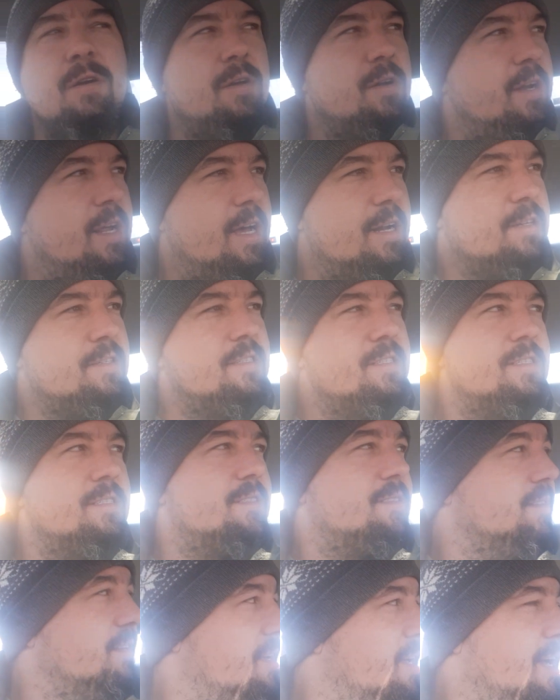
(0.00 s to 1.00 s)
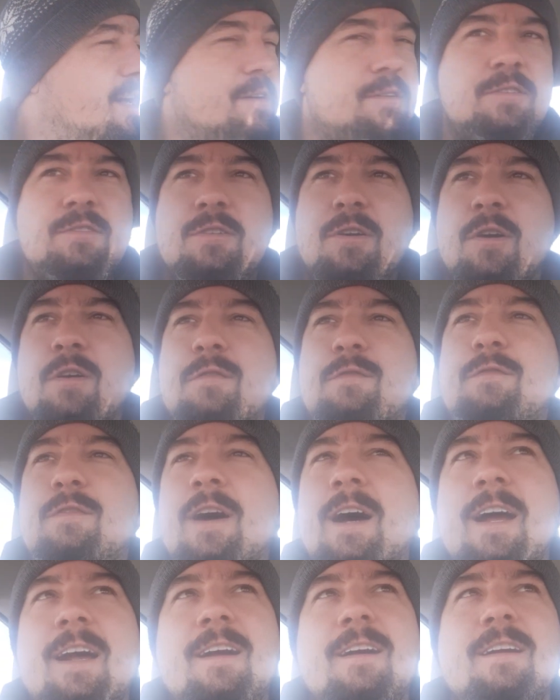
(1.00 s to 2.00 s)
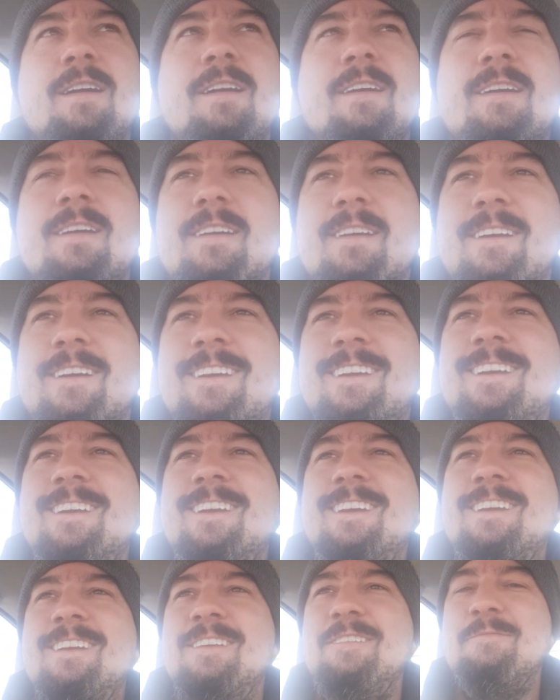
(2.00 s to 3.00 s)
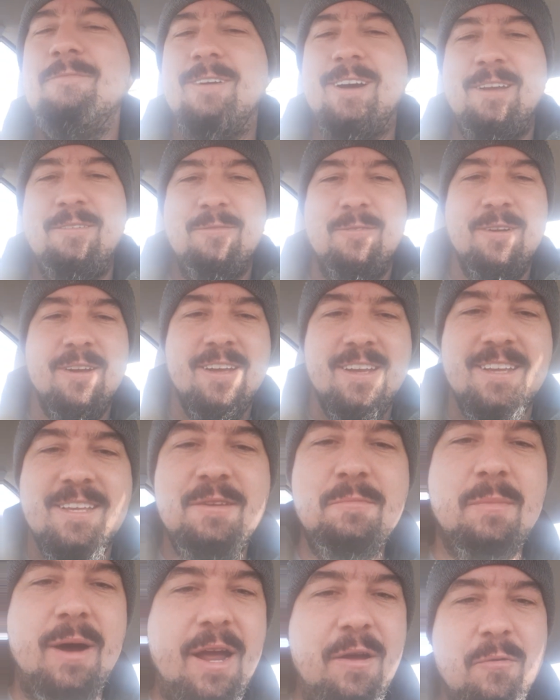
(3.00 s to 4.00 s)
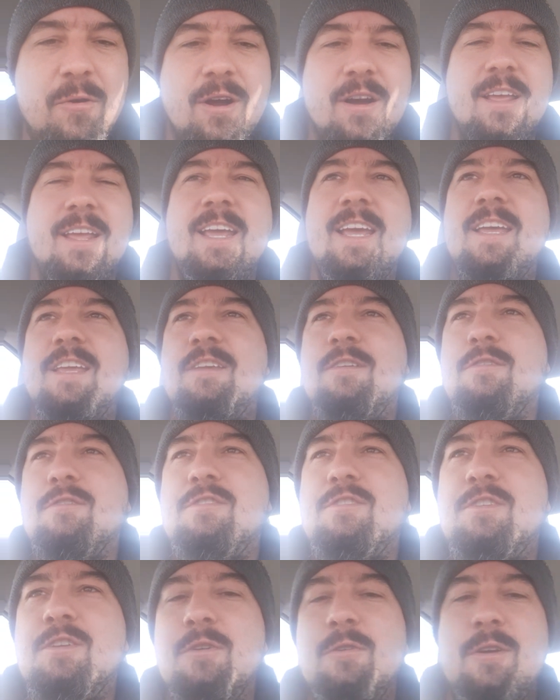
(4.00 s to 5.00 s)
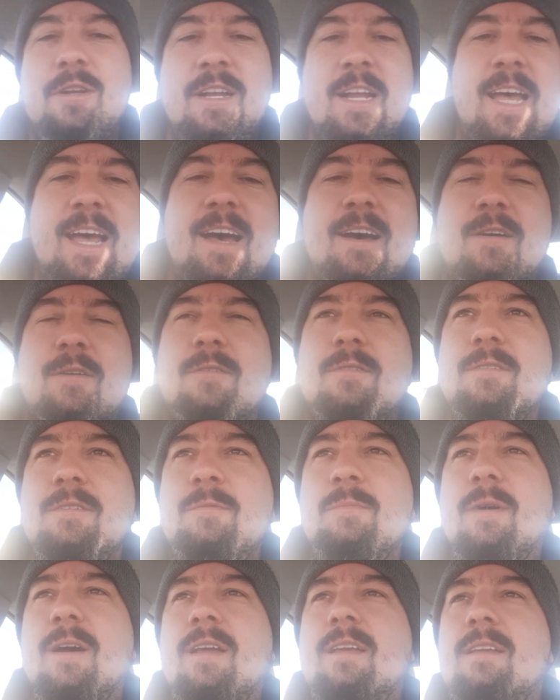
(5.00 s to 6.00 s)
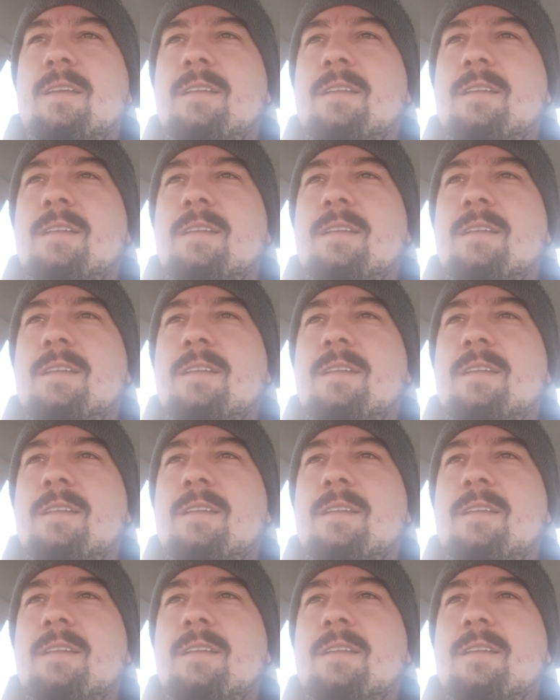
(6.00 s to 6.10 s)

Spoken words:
on how to start a fire, you might want to get used to it now. You might